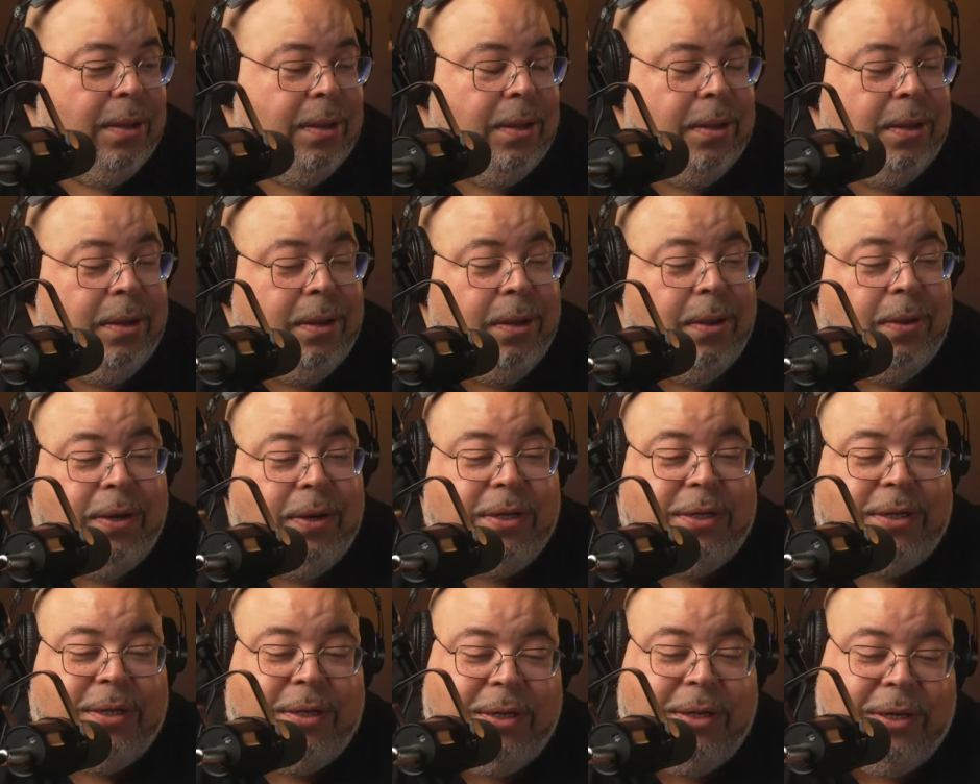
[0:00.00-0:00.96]
Yo, this
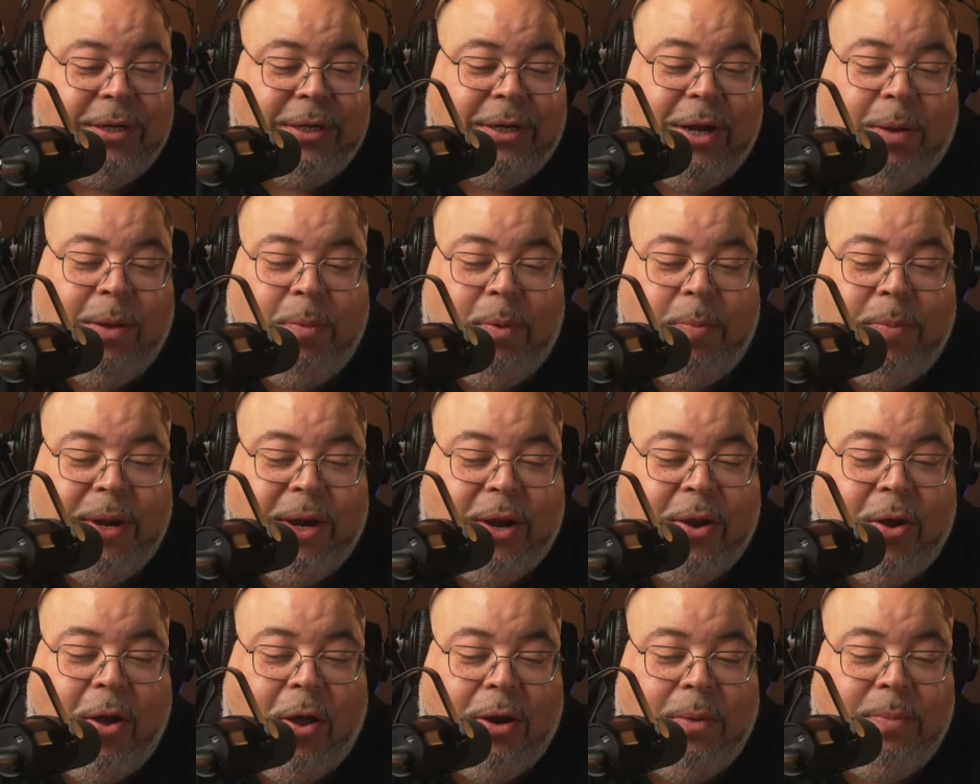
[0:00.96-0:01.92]
this number been
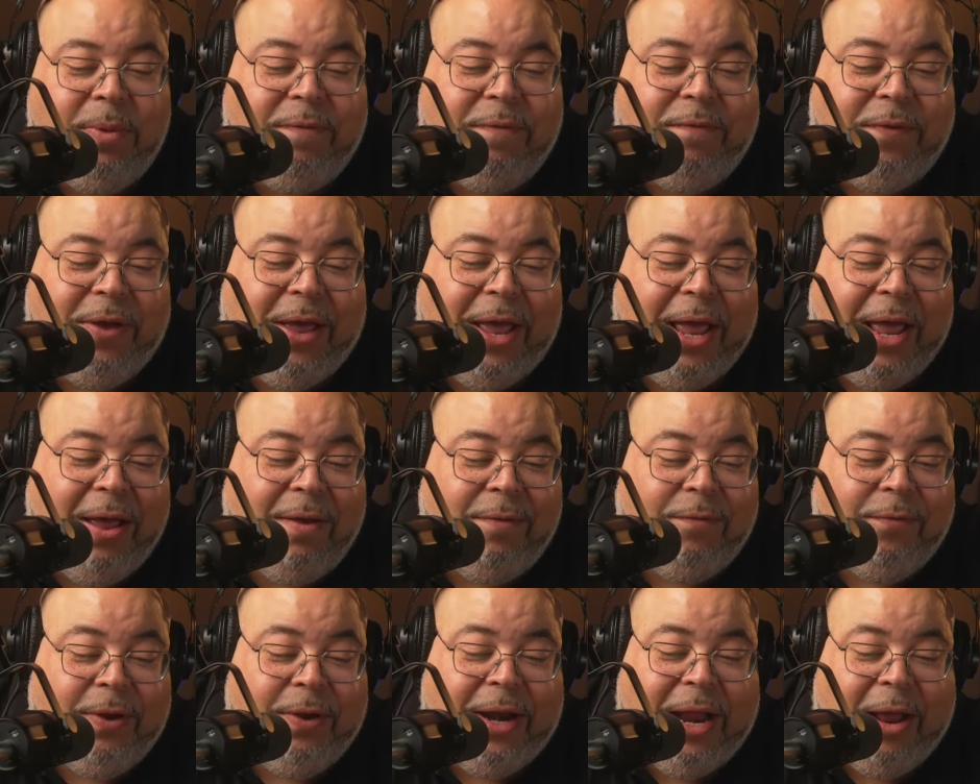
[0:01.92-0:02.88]
calling me
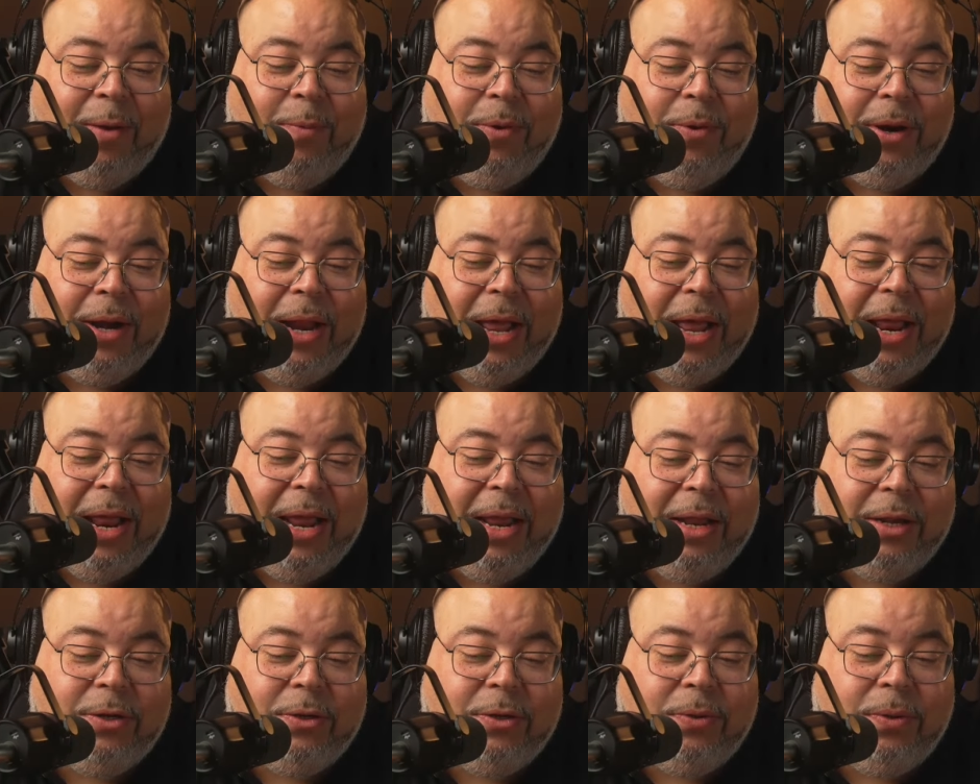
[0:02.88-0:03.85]
forever, and I will not
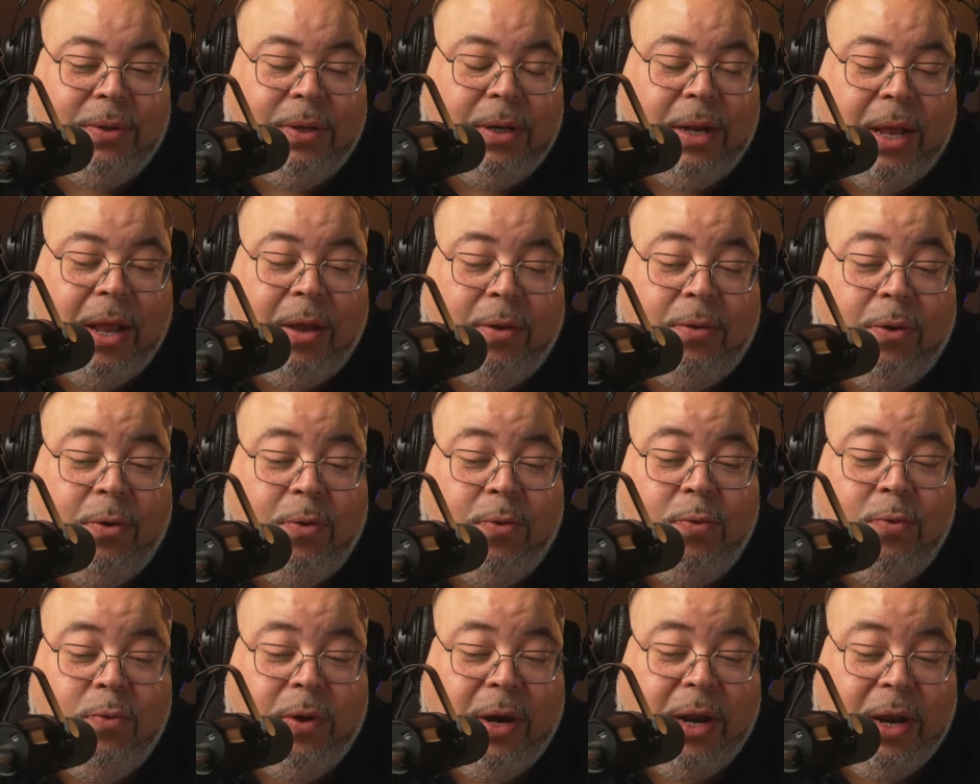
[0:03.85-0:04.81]
answer it. I don't know
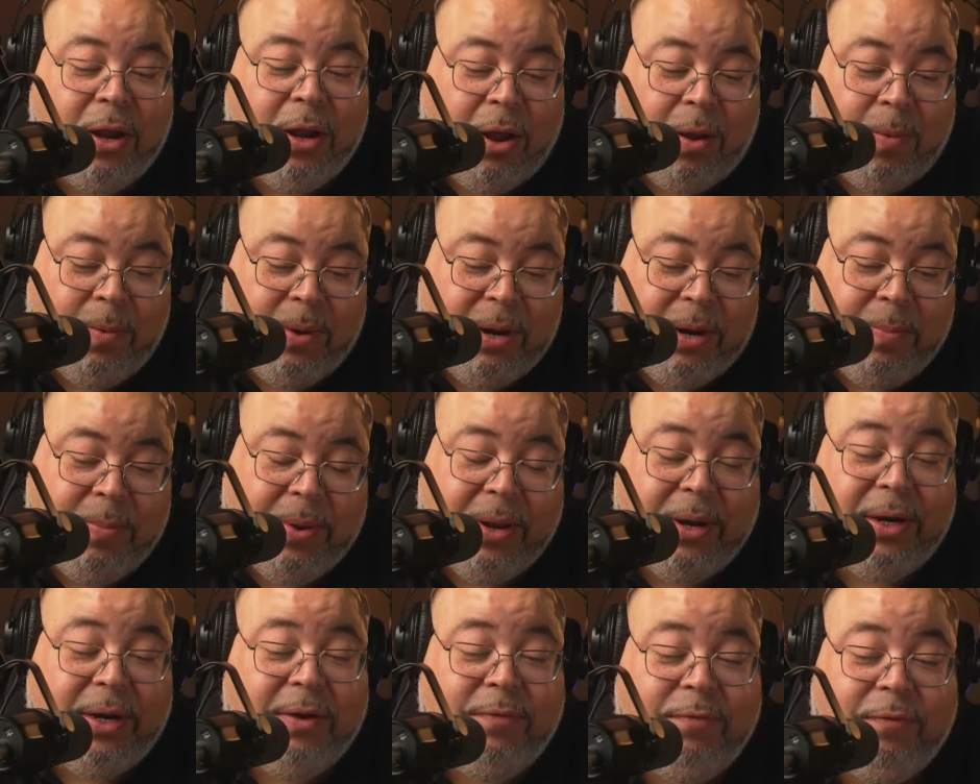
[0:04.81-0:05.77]
who they are, but they better
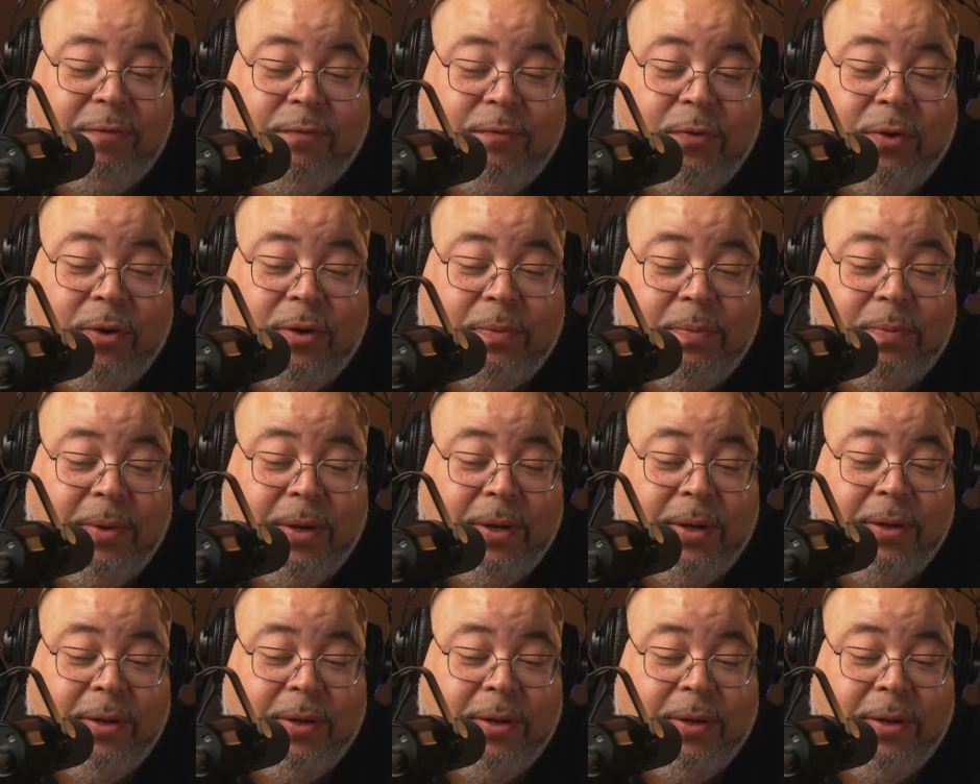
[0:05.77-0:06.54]
leave a voicemail.